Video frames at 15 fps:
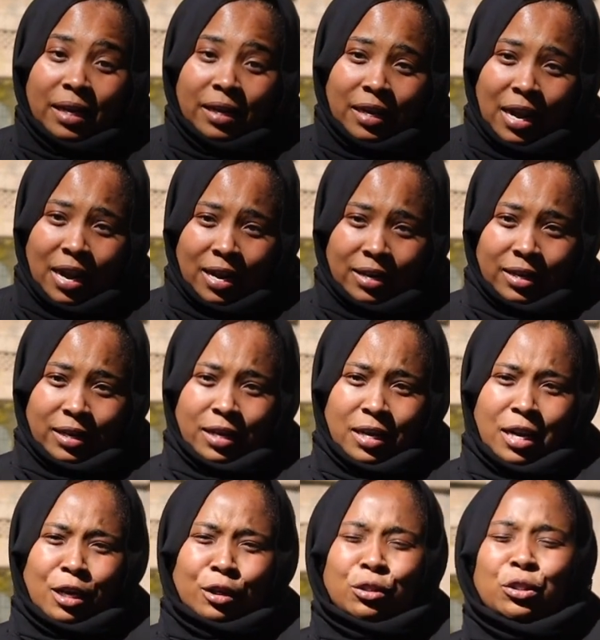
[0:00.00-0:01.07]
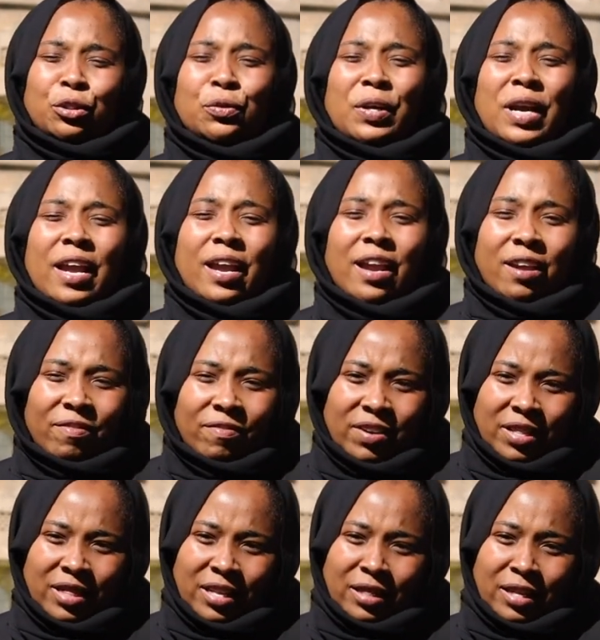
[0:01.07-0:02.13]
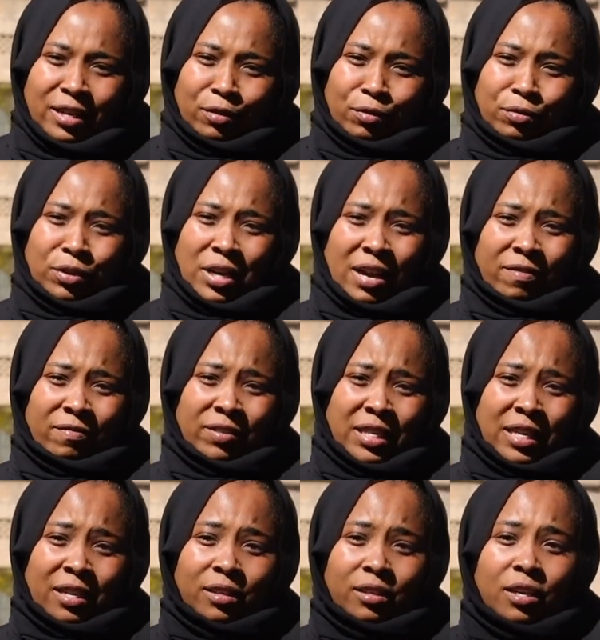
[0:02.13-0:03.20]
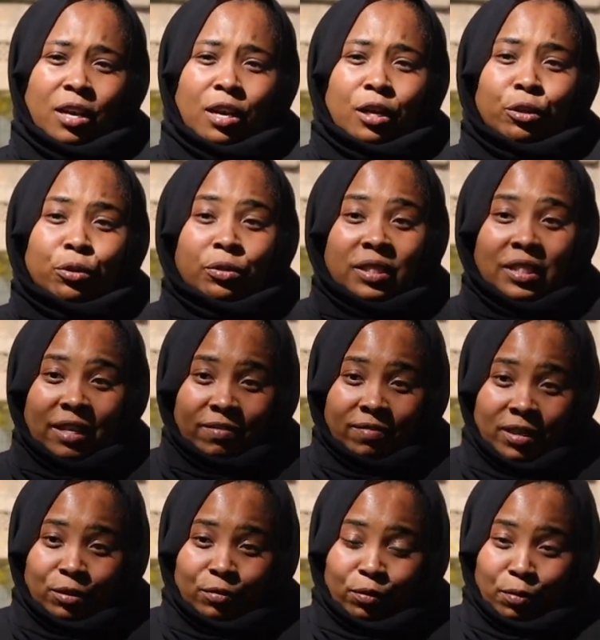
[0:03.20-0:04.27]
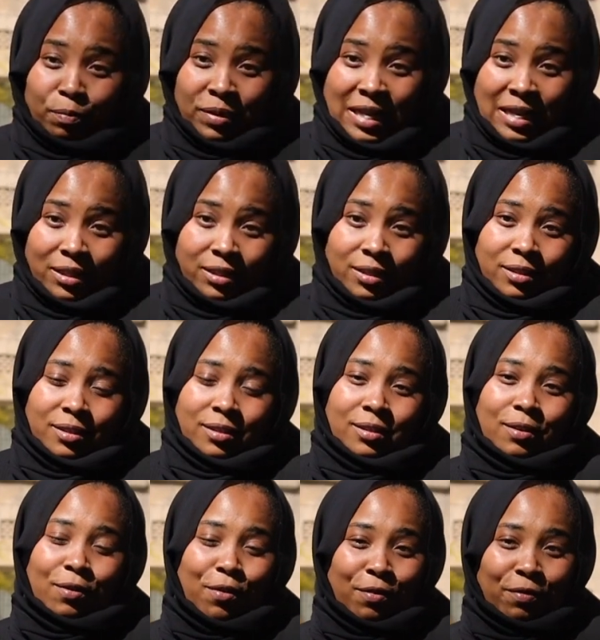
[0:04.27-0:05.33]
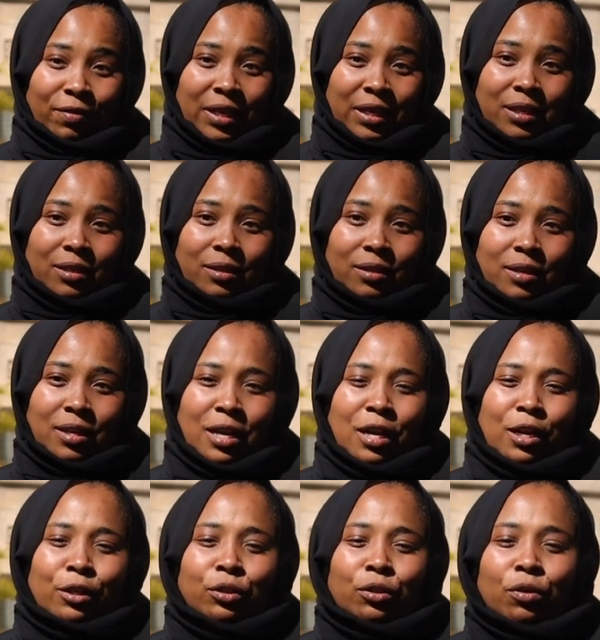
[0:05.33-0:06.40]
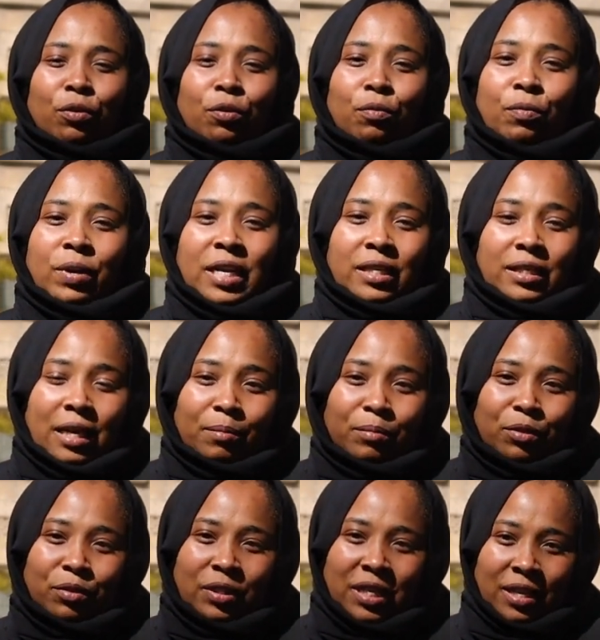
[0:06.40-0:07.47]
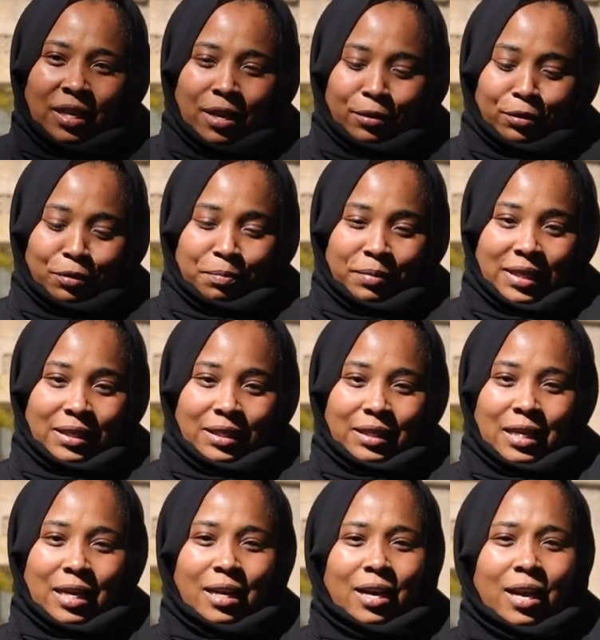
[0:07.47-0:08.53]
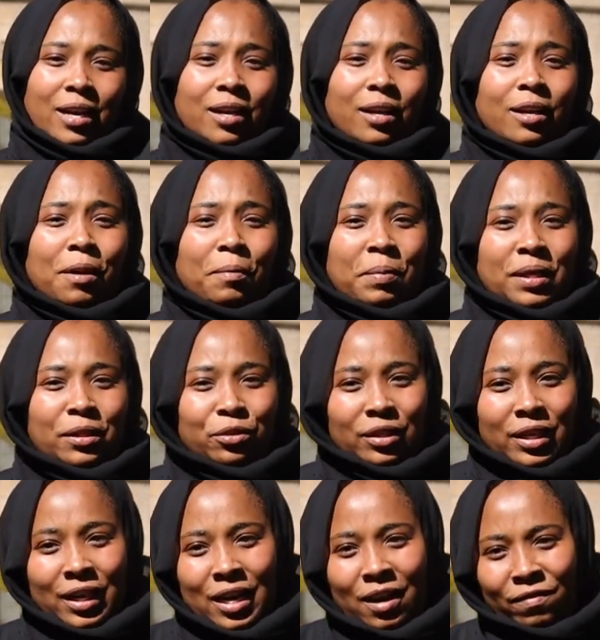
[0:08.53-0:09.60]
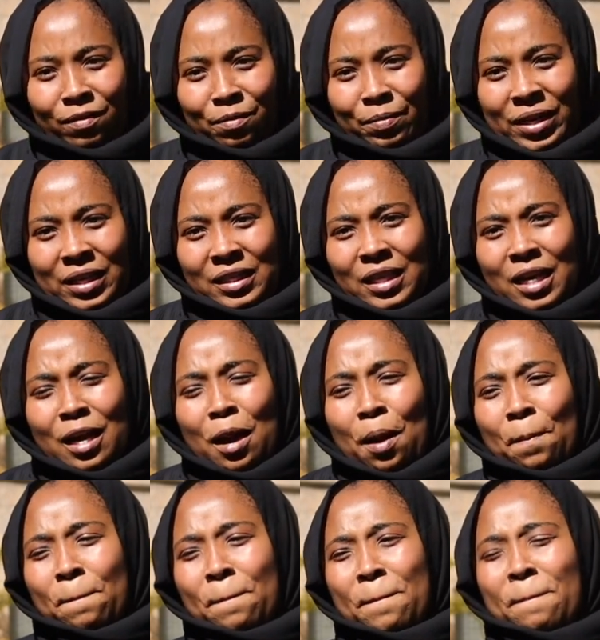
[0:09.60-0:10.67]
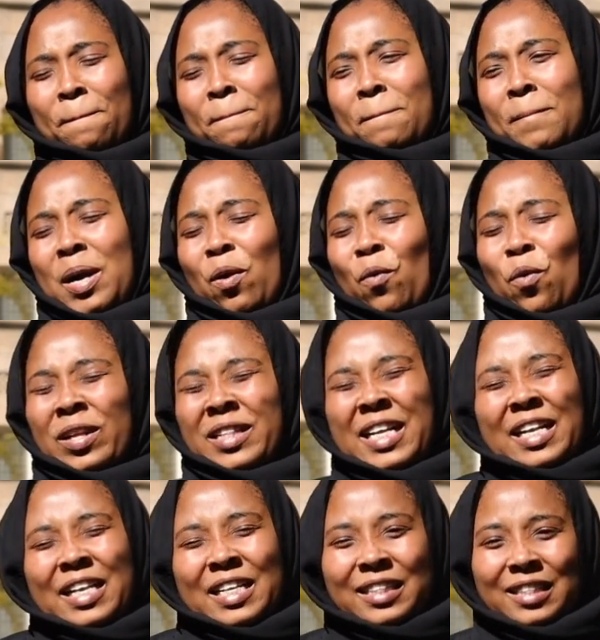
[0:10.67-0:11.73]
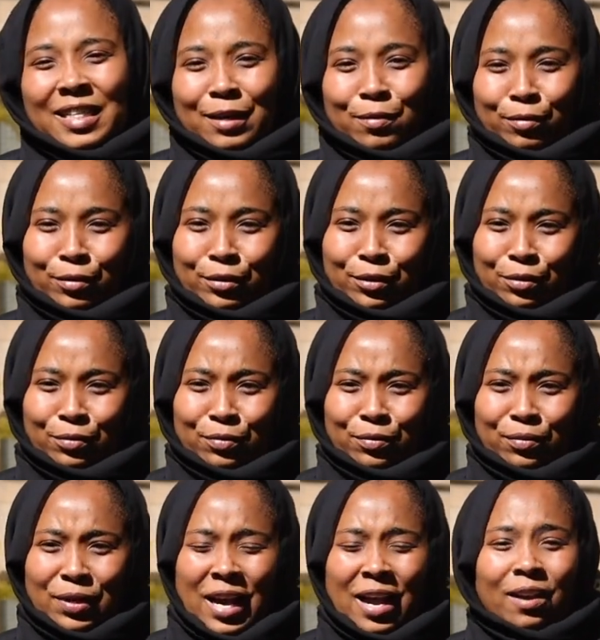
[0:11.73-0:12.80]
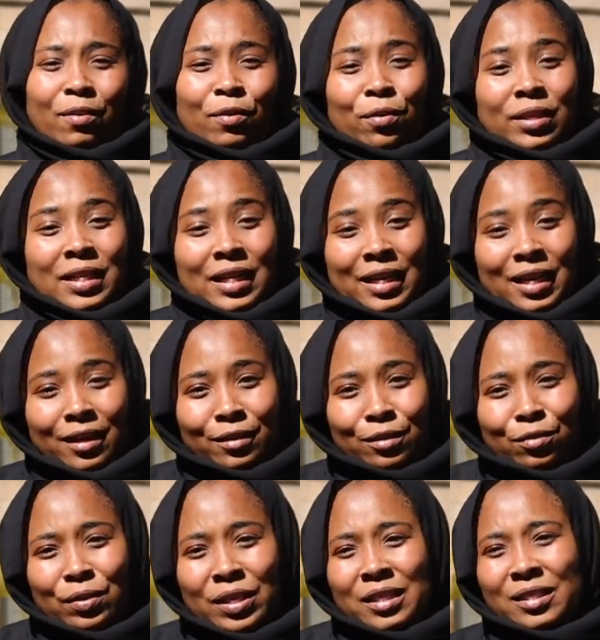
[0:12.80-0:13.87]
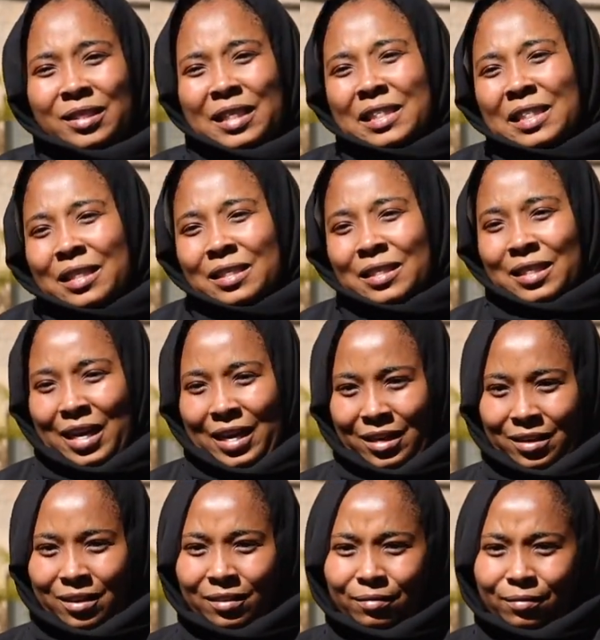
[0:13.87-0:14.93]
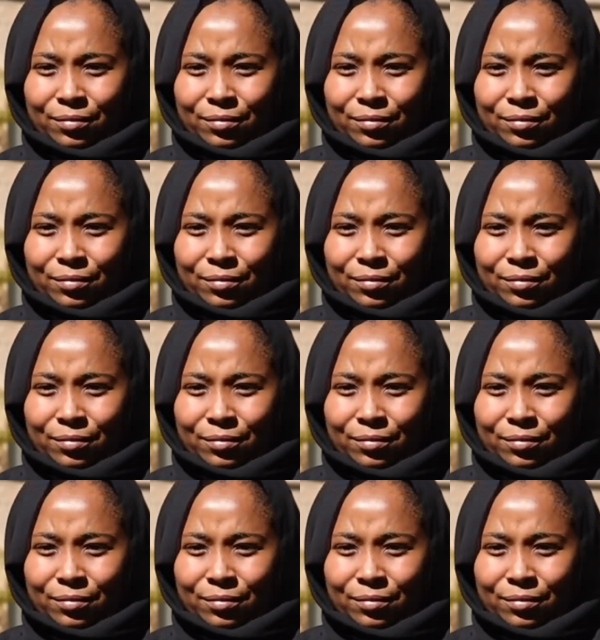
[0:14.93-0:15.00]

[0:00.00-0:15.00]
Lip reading: in handy to do everything they could have done to save us from that COVID. So when it comes to the gigantomastia, I can appeal to the government. The least they could do or they can do is set aside